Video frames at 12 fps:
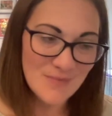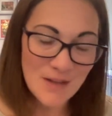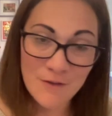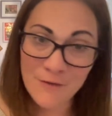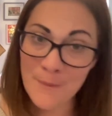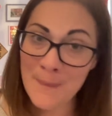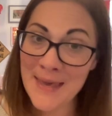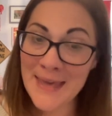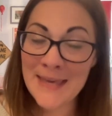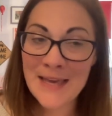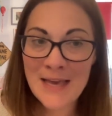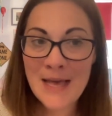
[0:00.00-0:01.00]
For
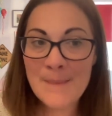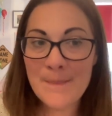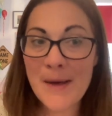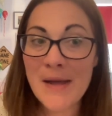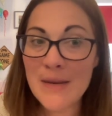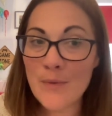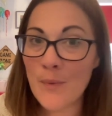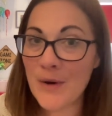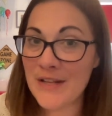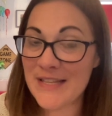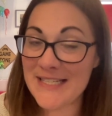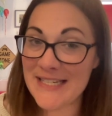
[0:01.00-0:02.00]
me, Burnley were one
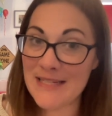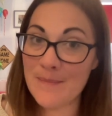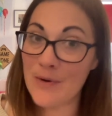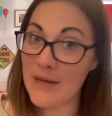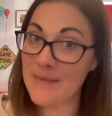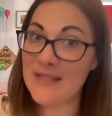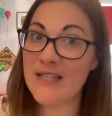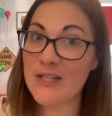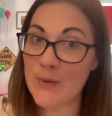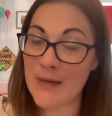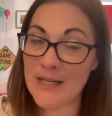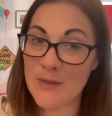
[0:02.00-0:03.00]
of the disappointments of the
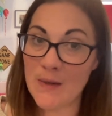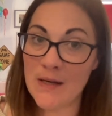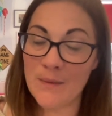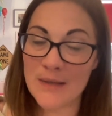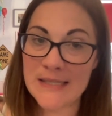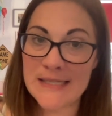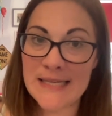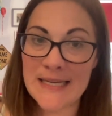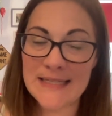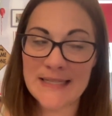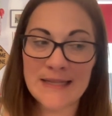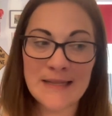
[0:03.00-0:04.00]
2021
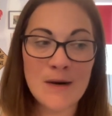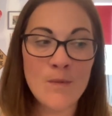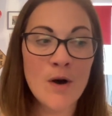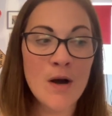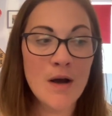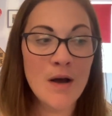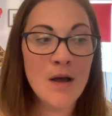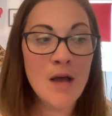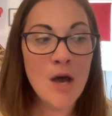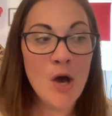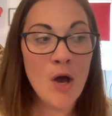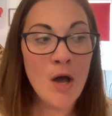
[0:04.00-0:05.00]
season. There were
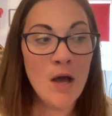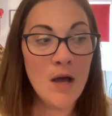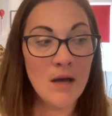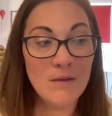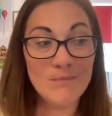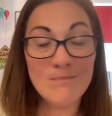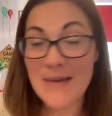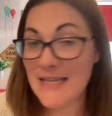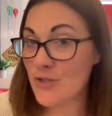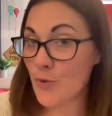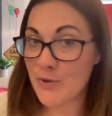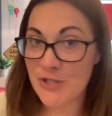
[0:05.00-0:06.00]

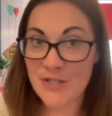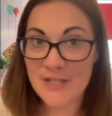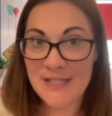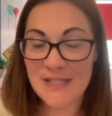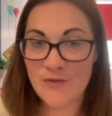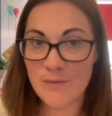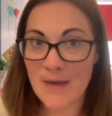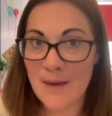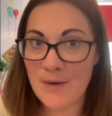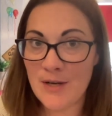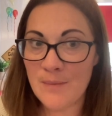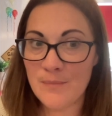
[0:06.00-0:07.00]
missed opportunities from them
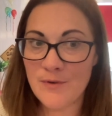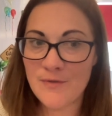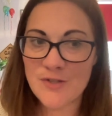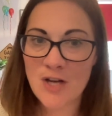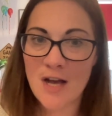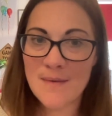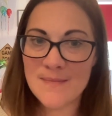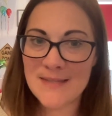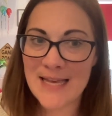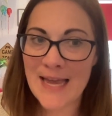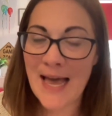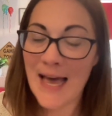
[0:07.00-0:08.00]
a number of times.
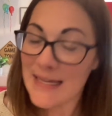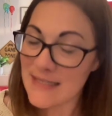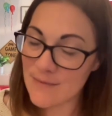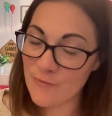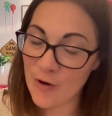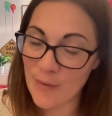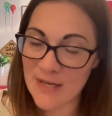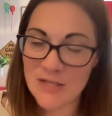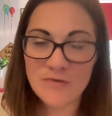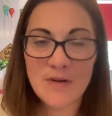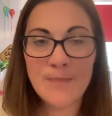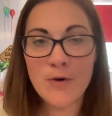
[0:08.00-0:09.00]
They had some real
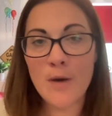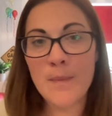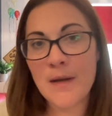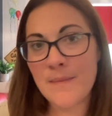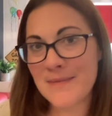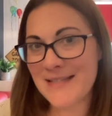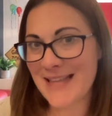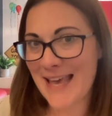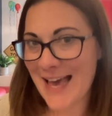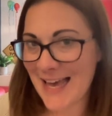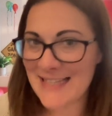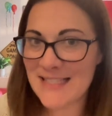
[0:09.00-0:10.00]
injury problems, they
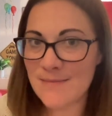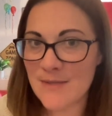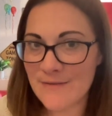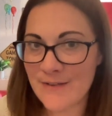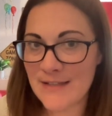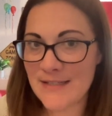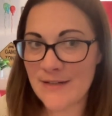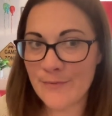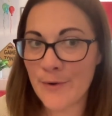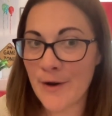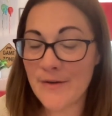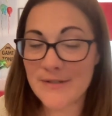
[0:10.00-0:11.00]
had some defensive
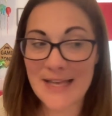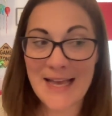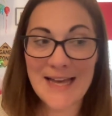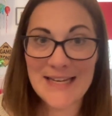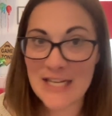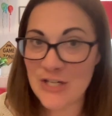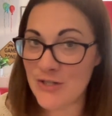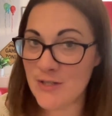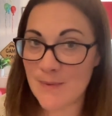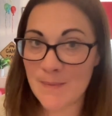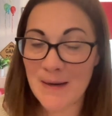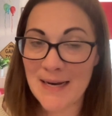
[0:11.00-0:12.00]
woes, they had issues
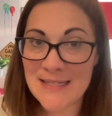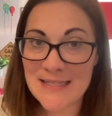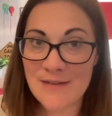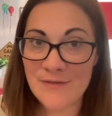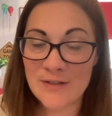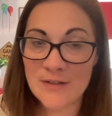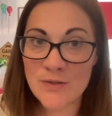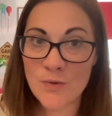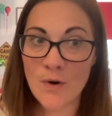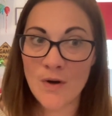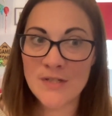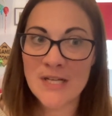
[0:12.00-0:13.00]
with players leaving the
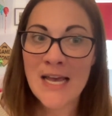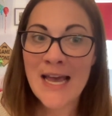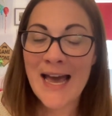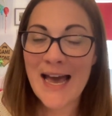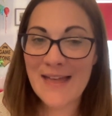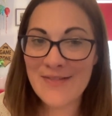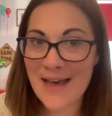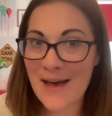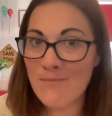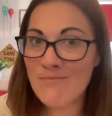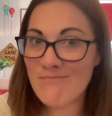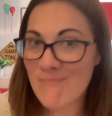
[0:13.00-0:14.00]
squad, and that
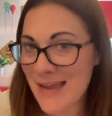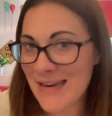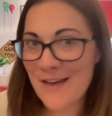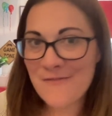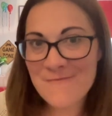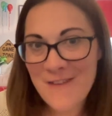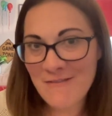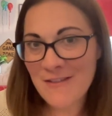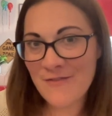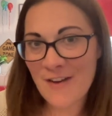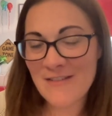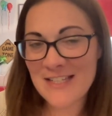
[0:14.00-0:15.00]
meant a very,
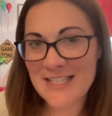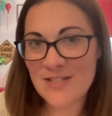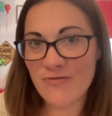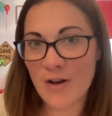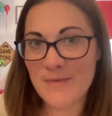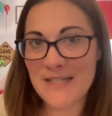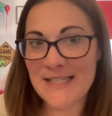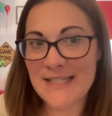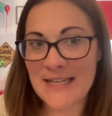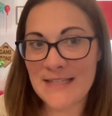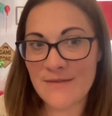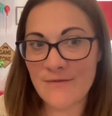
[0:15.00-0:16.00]
very disrupted
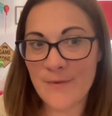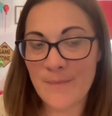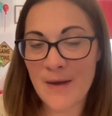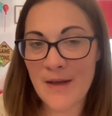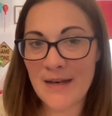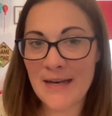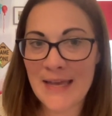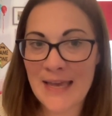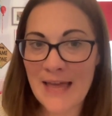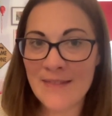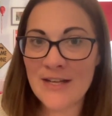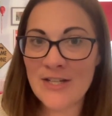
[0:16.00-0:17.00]
season for Burnley,
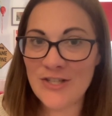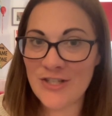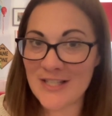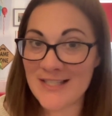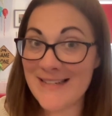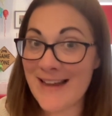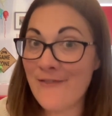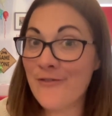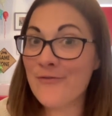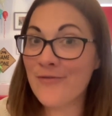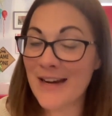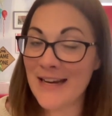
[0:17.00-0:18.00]
and they just never
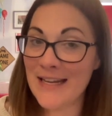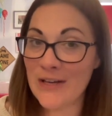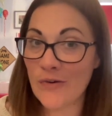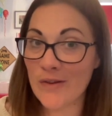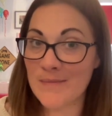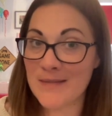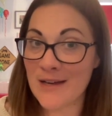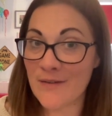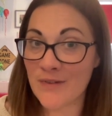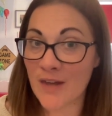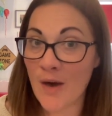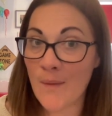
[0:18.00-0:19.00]
really got
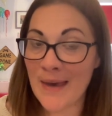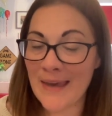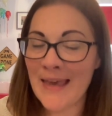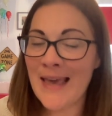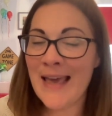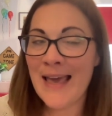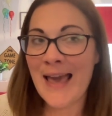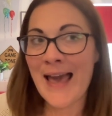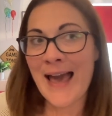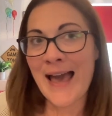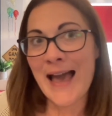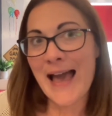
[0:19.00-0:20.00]
themselves going.
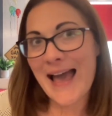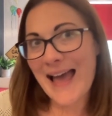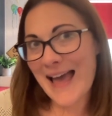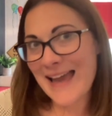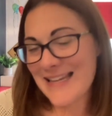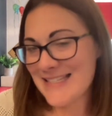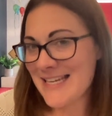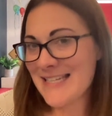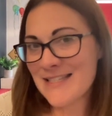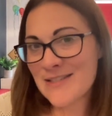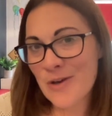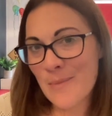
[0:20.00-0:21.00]
And in
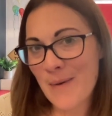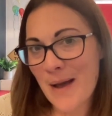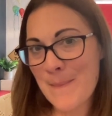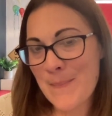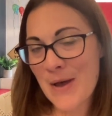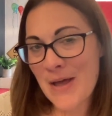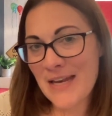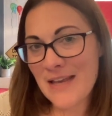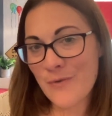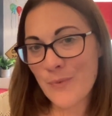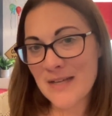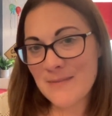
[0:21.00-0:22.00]
seasons gone by, Burnley have always